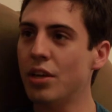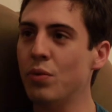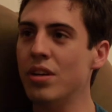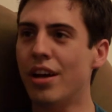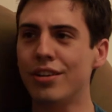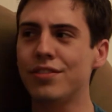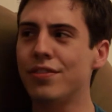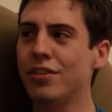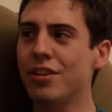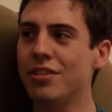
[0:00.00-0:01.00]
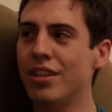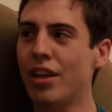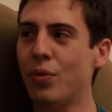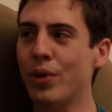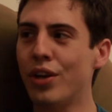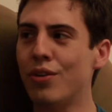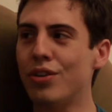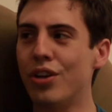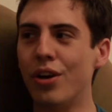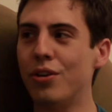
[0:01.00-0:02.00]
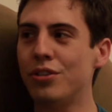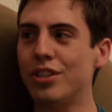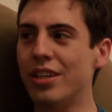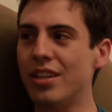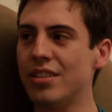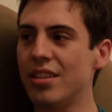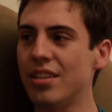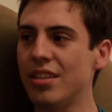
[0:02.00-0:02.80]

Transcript: Does anyone else feel guilty that we don't know who she is?